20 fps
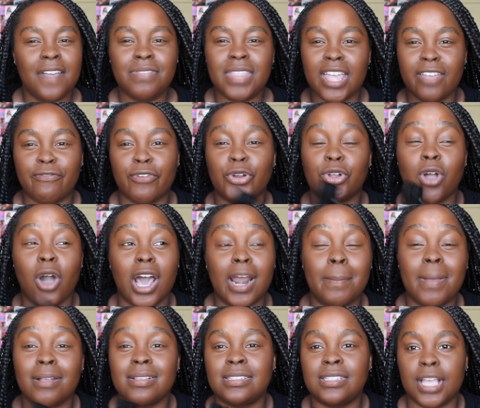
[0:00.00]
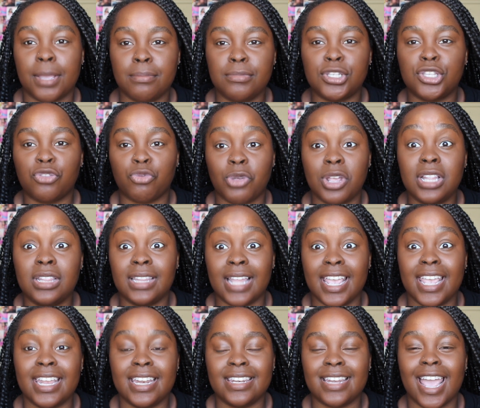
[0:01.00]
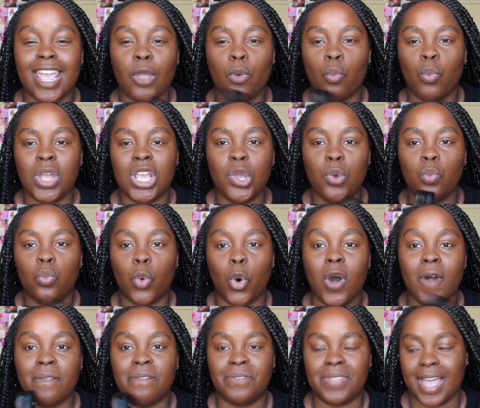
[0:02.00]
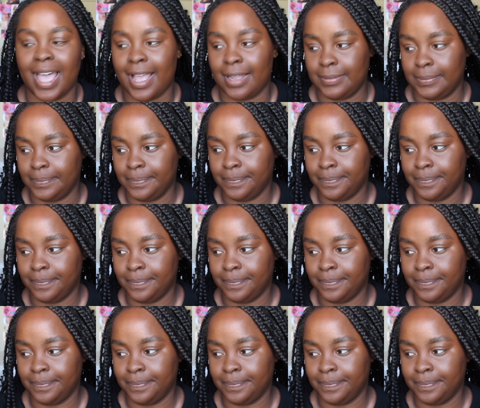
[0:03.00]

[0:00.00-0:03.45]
They forgot about Sims 3 late night. We want that.